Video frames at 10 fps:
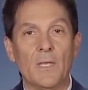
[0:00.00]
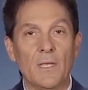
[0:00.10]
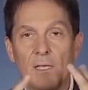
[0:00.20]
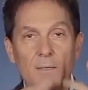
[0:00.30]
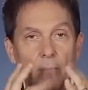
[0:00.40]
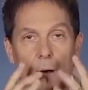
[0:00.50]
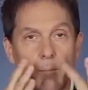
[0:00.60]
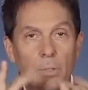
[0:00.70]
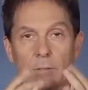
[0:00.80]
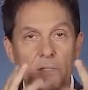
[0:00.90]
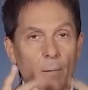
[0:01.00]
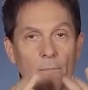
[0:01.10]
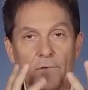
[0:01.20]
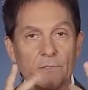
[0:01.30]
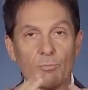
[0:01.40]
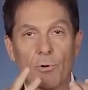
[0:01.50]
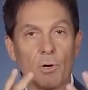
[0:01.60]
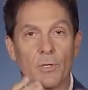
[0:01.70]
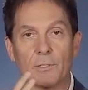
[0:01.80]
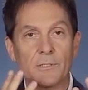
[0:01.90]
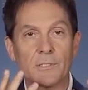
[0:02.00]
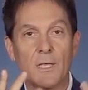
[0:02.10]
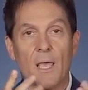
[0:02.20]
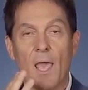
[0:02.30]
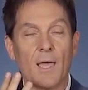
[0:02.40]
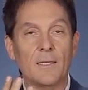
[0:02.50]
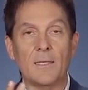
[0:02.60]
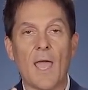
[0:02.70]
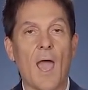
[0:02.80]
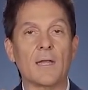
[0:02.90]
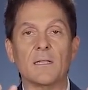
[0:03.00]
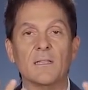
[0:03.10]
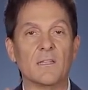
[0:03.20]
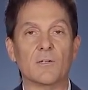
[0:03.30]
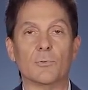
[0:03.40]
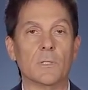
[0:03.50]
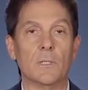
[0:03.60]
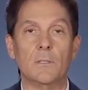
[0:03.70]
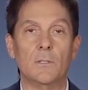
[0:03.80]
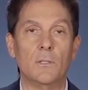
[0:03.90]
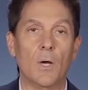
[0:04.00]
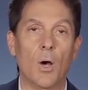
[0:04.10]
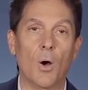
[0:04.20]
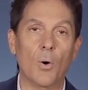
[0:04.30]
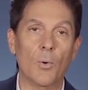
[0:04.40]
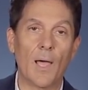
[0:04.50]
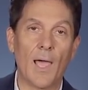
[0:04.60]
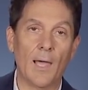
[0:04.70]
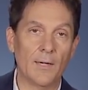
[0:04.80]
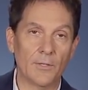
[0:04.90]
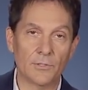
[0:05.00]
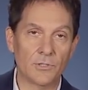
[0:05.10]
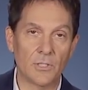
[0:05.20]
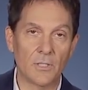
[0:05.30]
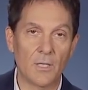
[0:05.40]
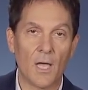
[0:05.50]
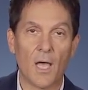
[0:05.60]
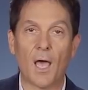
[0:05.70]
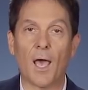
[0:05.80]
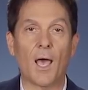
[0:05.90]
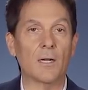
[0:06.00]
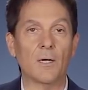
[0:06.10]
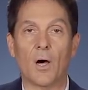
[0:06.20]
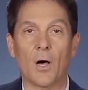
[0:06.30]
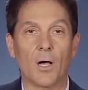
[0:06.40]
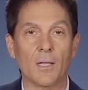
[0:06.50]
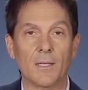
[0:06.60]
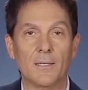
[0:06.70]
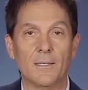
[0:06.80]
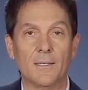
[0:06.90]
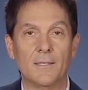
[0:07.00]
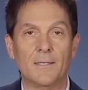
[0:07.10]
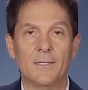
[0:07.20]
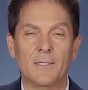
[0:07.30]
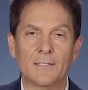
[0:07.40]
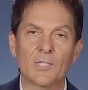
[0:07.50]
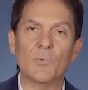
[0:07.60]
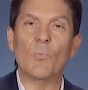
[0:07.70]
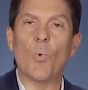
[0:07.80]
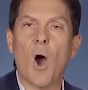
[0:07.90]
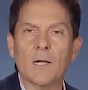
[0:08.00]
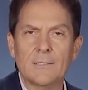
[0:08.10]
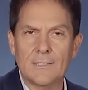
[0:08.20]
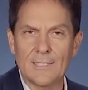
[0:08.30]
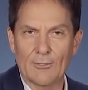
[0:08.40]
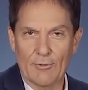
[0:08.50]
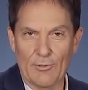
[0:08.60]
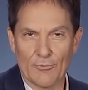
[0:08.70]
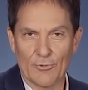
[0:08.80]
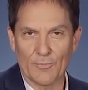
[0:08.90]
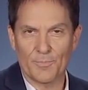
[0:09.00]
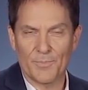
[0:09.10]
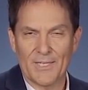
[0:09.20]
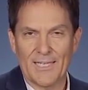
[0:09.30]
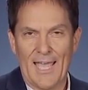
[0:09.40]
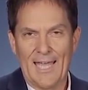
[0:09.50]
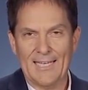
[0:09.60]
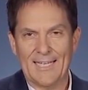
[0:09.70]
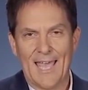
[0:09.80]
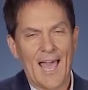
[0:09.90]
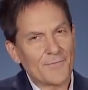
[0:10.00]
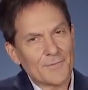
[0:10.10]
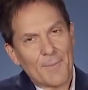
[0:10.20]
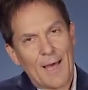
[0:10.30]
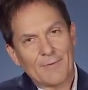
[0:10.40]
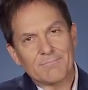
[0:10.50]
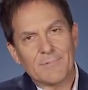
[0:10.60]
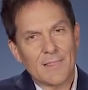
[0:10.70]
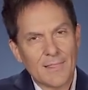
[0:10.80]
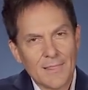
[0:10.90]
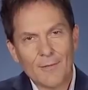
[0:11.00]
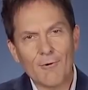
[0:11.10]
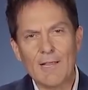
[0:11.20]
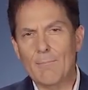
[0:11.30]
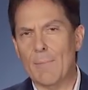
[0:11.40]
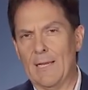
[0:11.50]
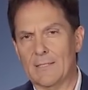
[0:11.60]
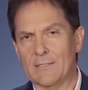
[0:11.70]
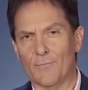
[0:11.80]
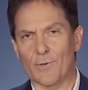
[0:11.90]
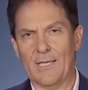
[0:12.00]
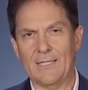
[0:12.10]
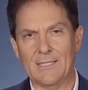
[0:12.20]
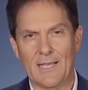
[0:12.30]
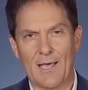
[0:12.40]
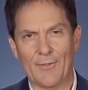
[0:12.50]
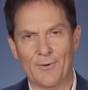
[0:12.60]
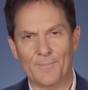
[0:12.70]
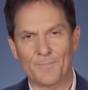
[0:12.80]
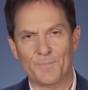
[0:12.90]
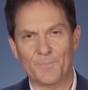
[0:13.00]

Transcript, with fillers: He mumbled some of his words and he had literally no energy at all. So we walked into the green room, and after about 30 minutes of working together,